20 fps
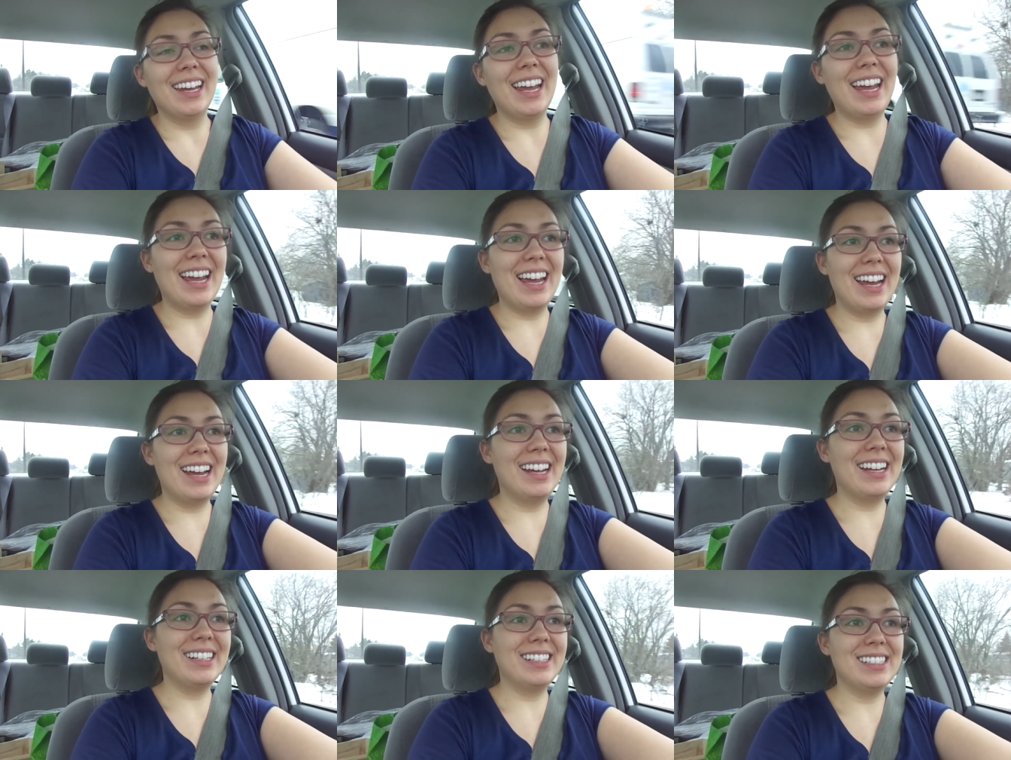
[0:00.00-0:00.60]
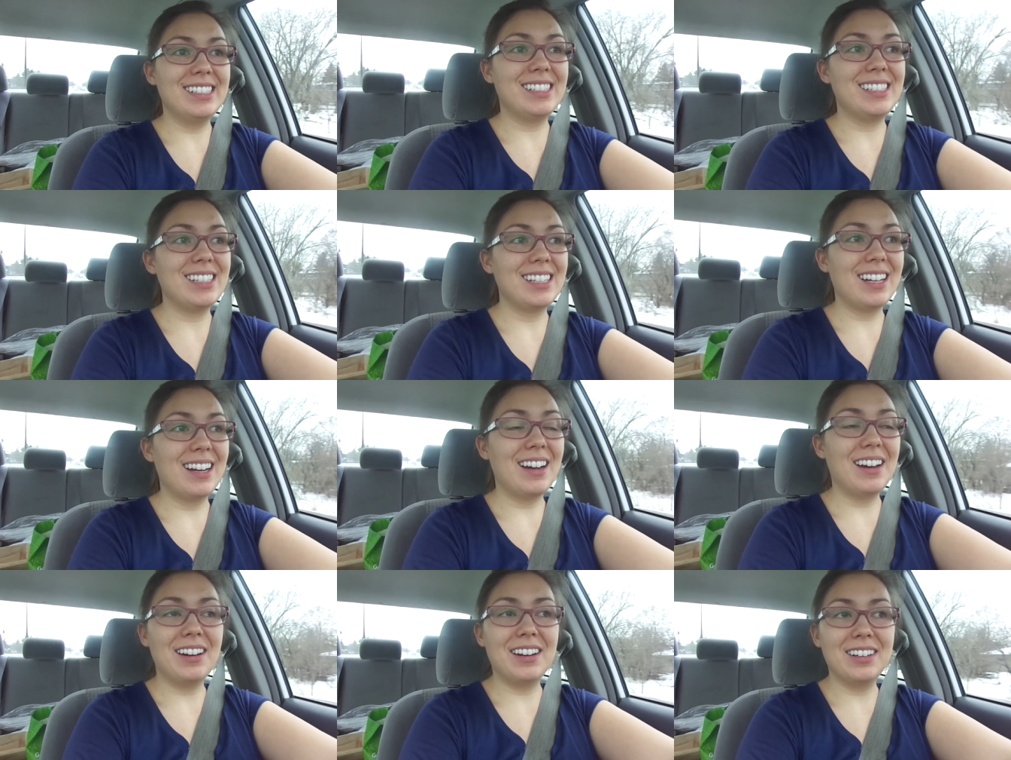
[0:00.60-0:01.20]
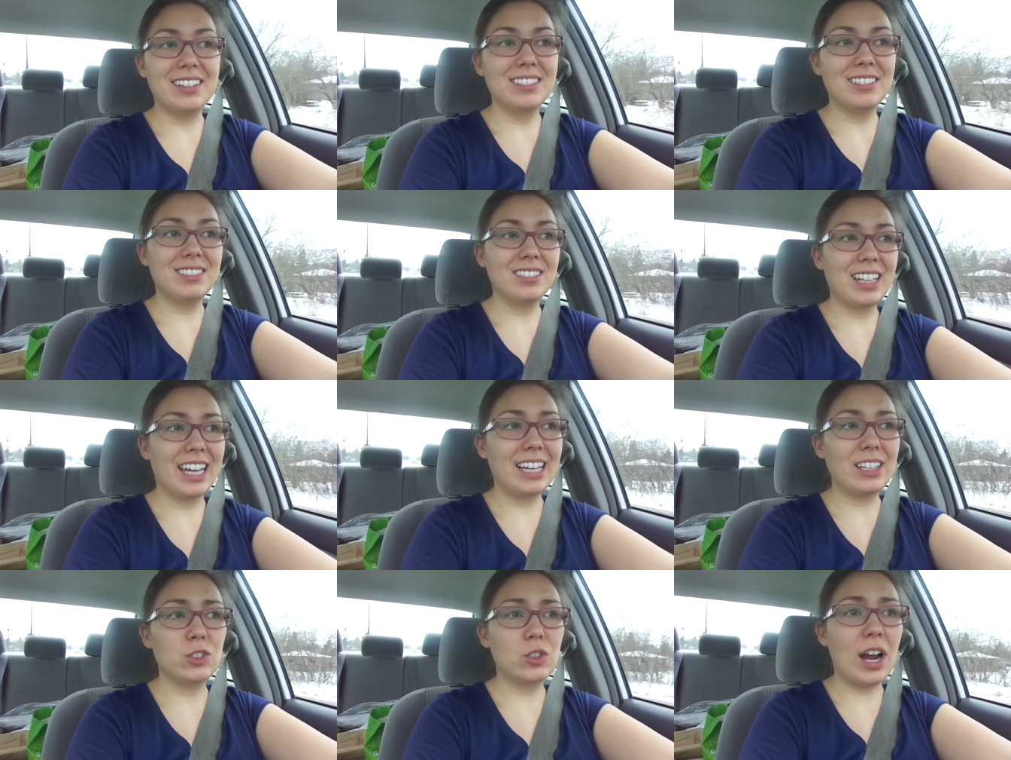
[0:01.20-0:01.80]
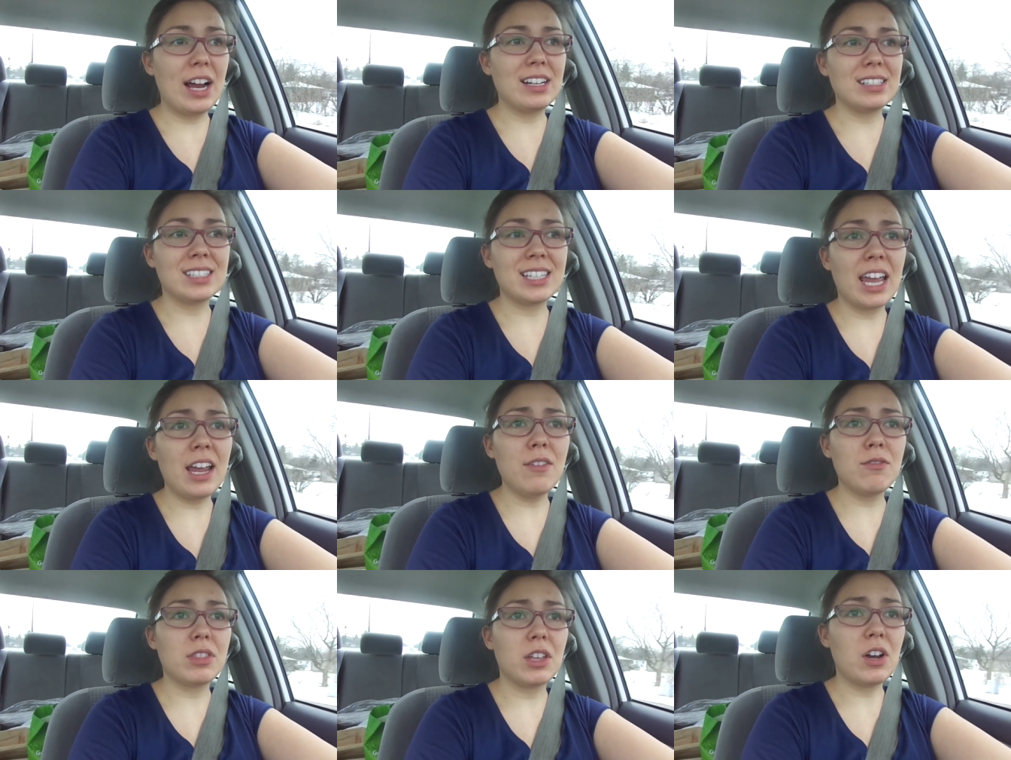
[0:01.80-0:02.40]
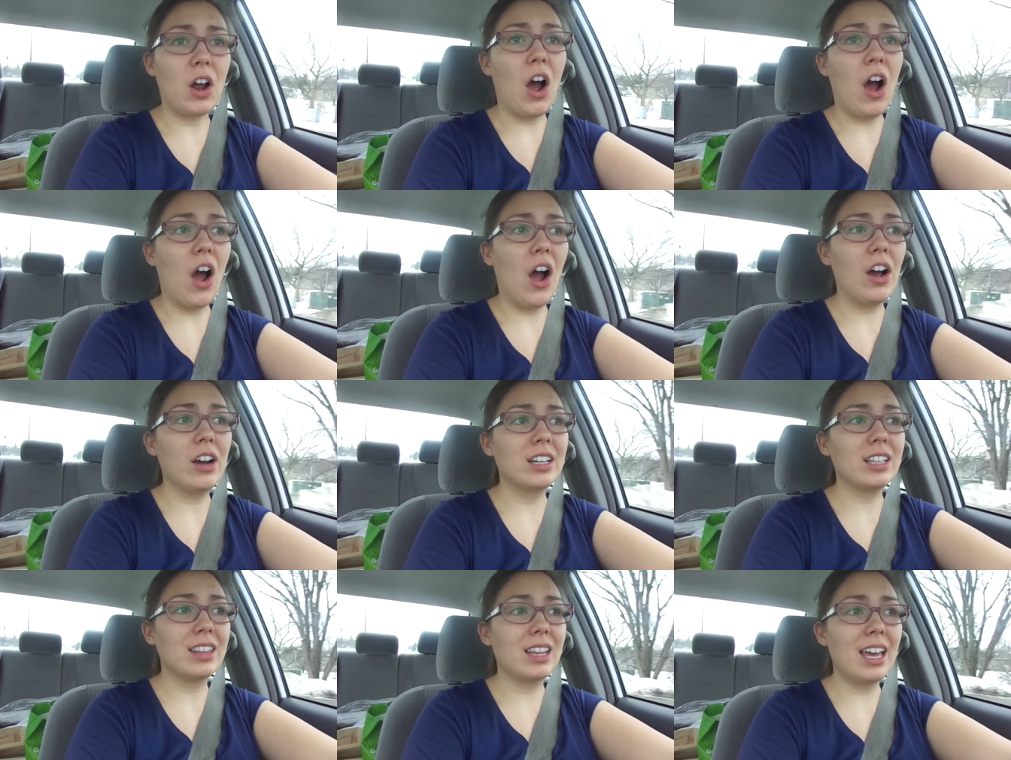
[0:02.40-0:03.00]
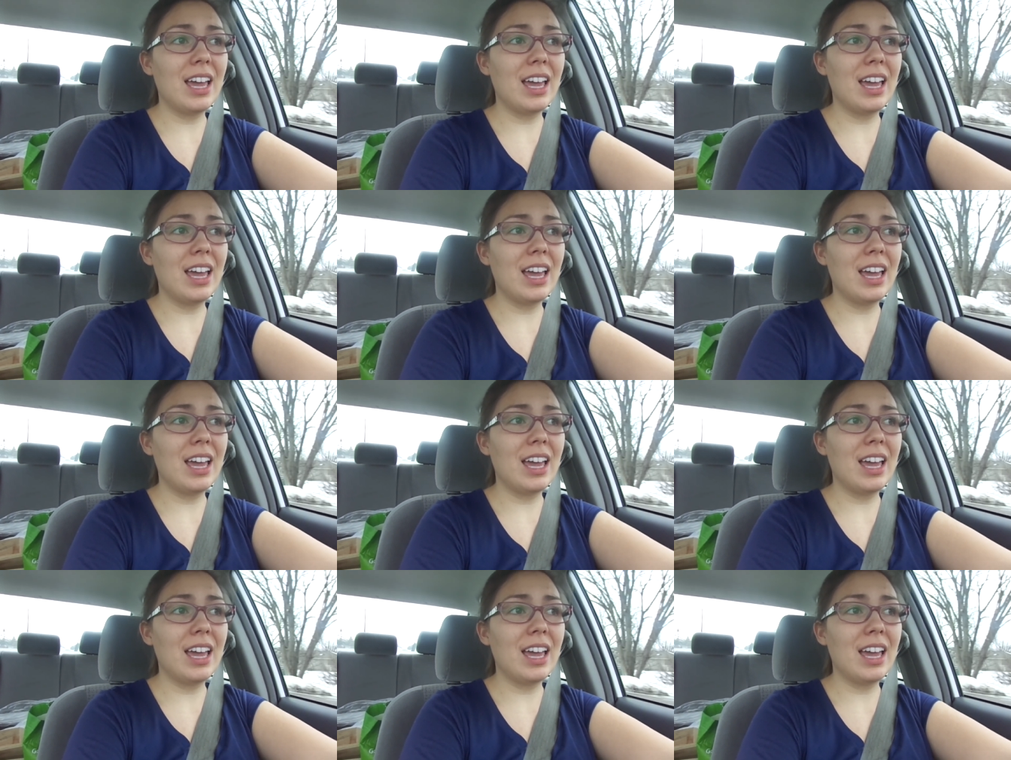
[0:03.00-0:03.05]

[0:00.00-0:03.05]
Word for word: and uh, like try to save the dog.